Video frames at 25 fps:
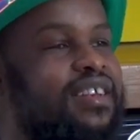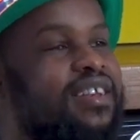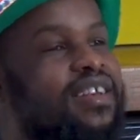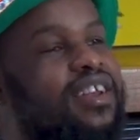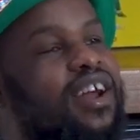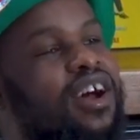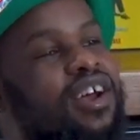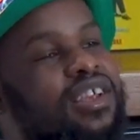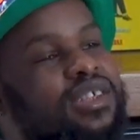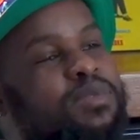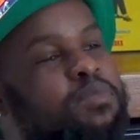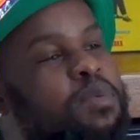
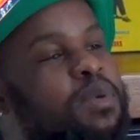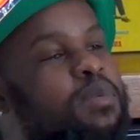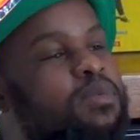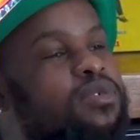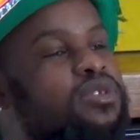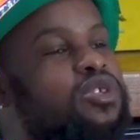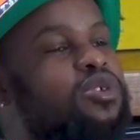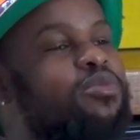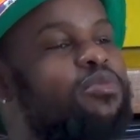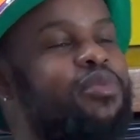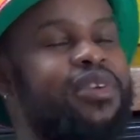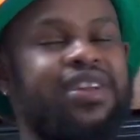ask people to
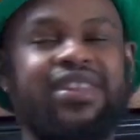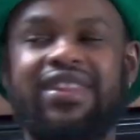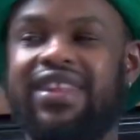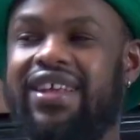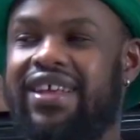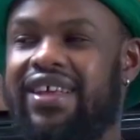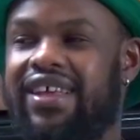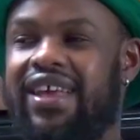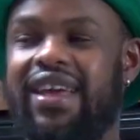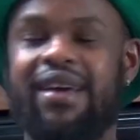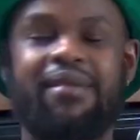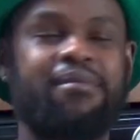bring their
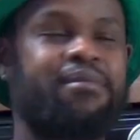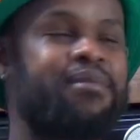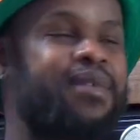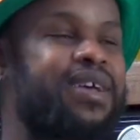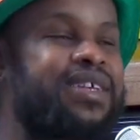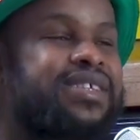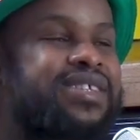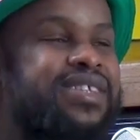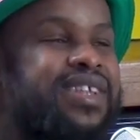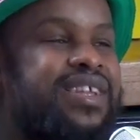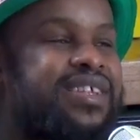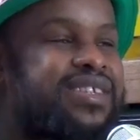camp
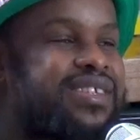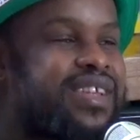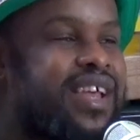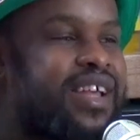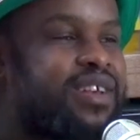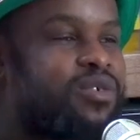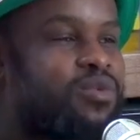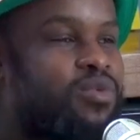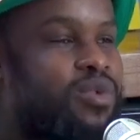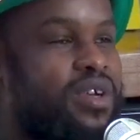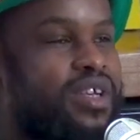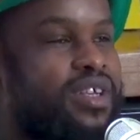masters, and
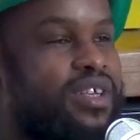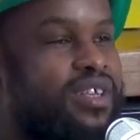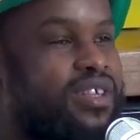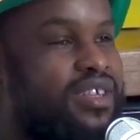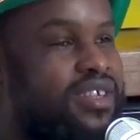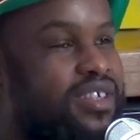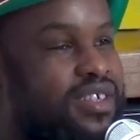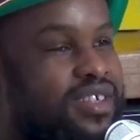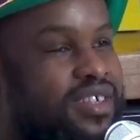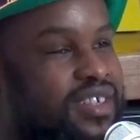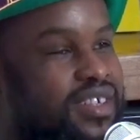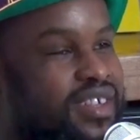
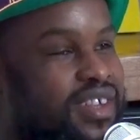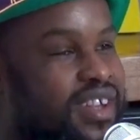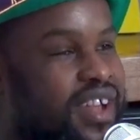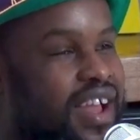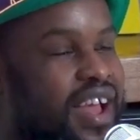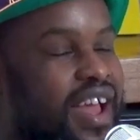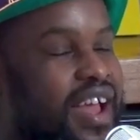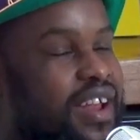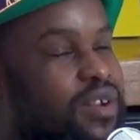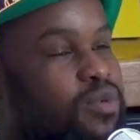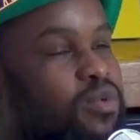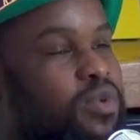
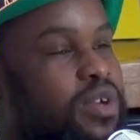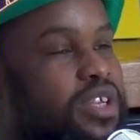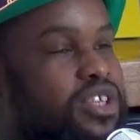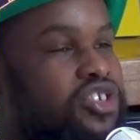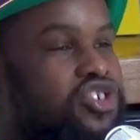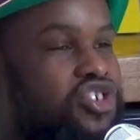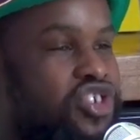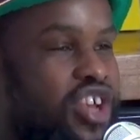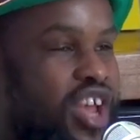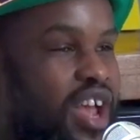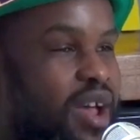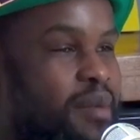we
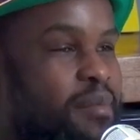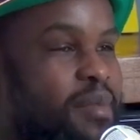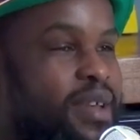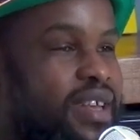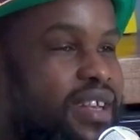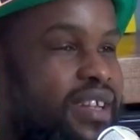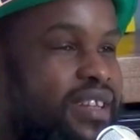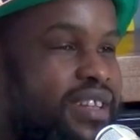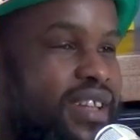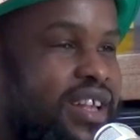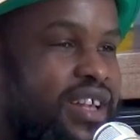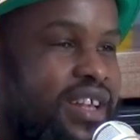jamming
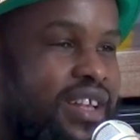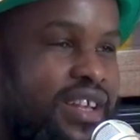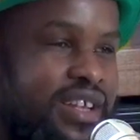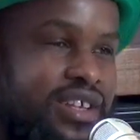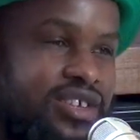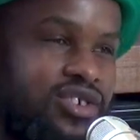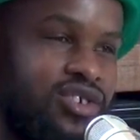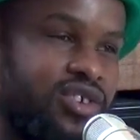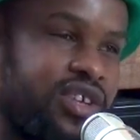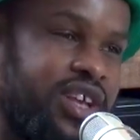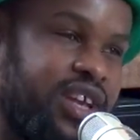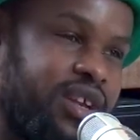there. You
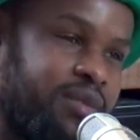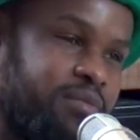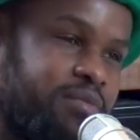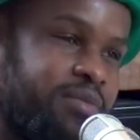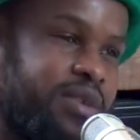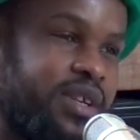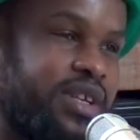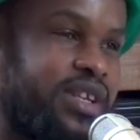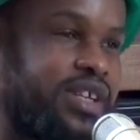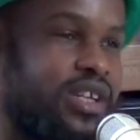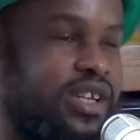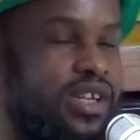get me?
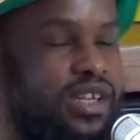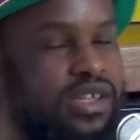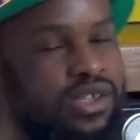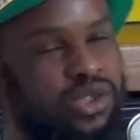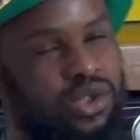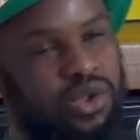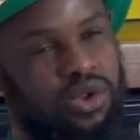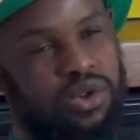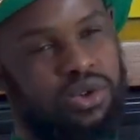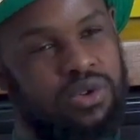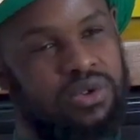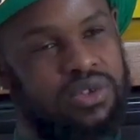
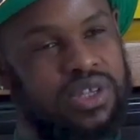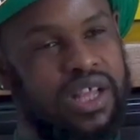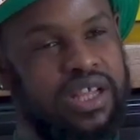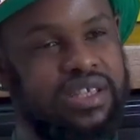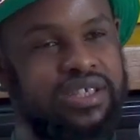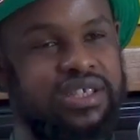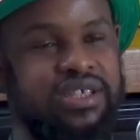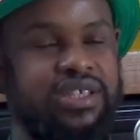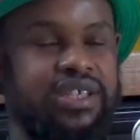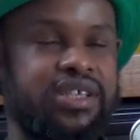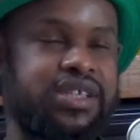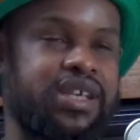So that's the
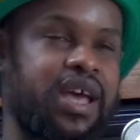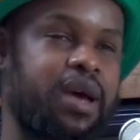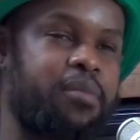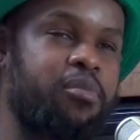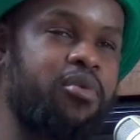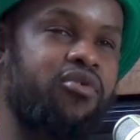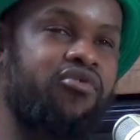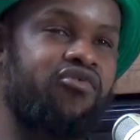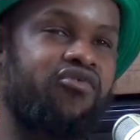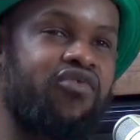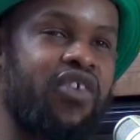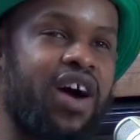type of
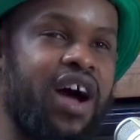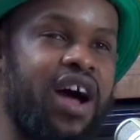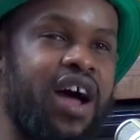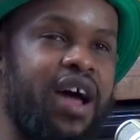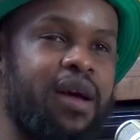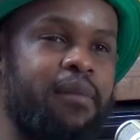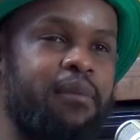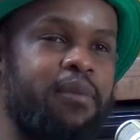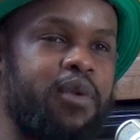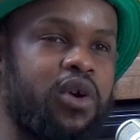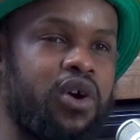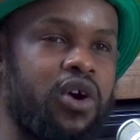
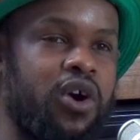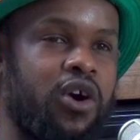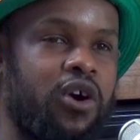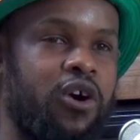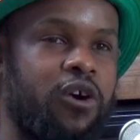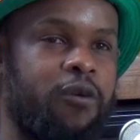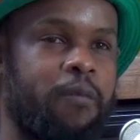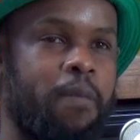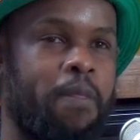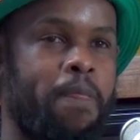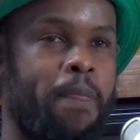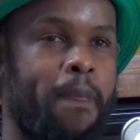vibe
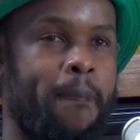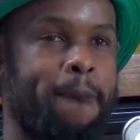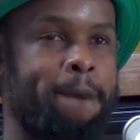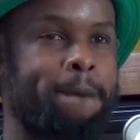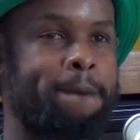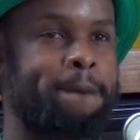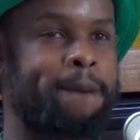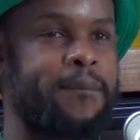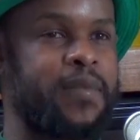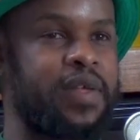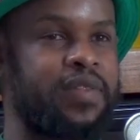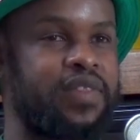
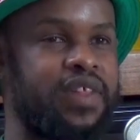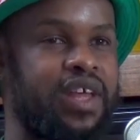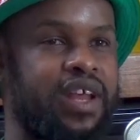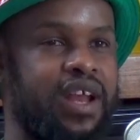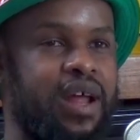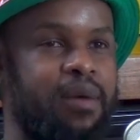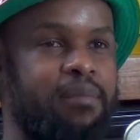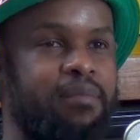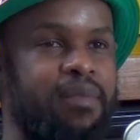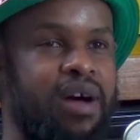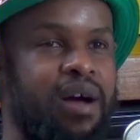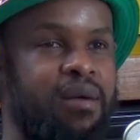that
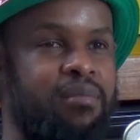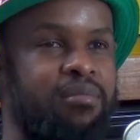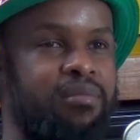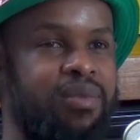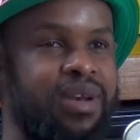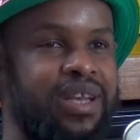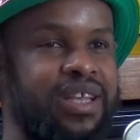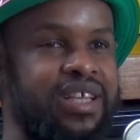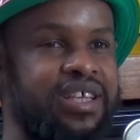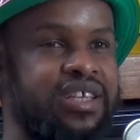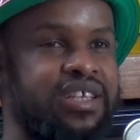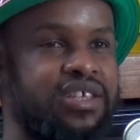I'm
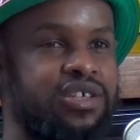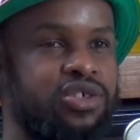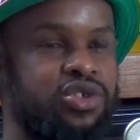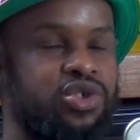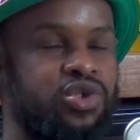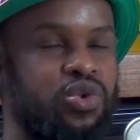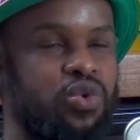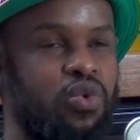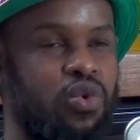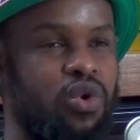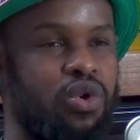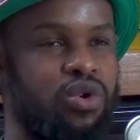leaning
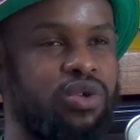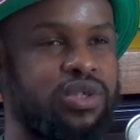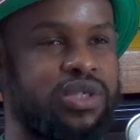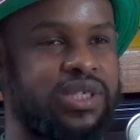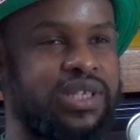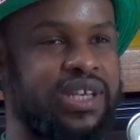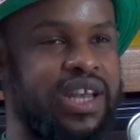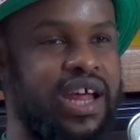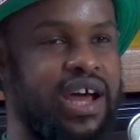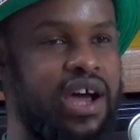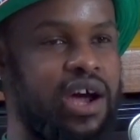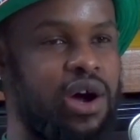towards
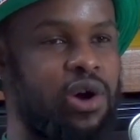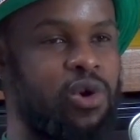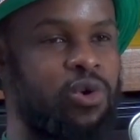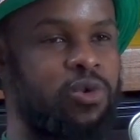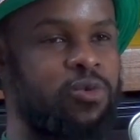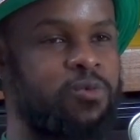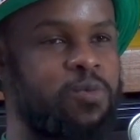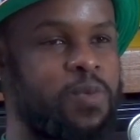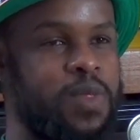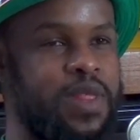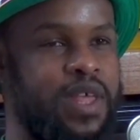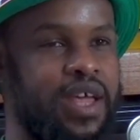now,
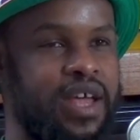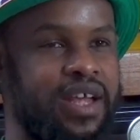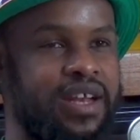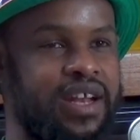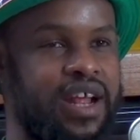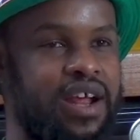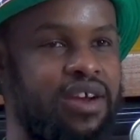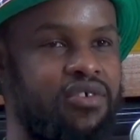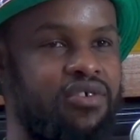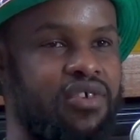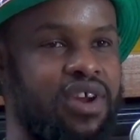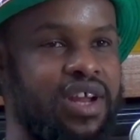and I
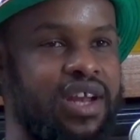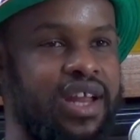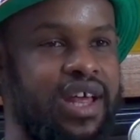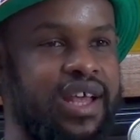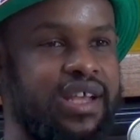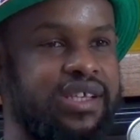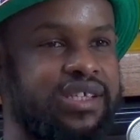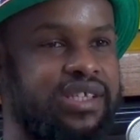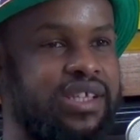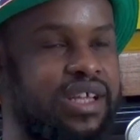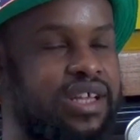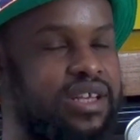realize
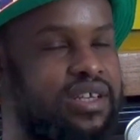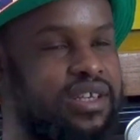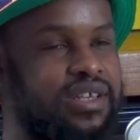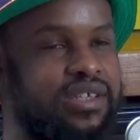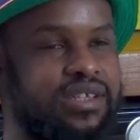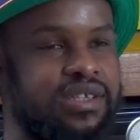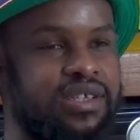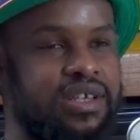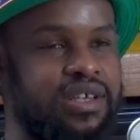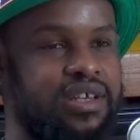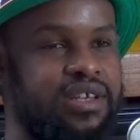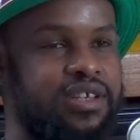that it's
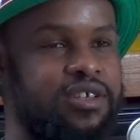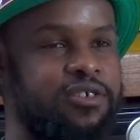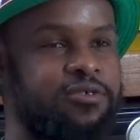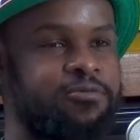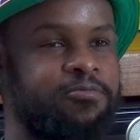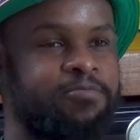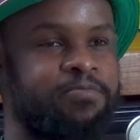gonna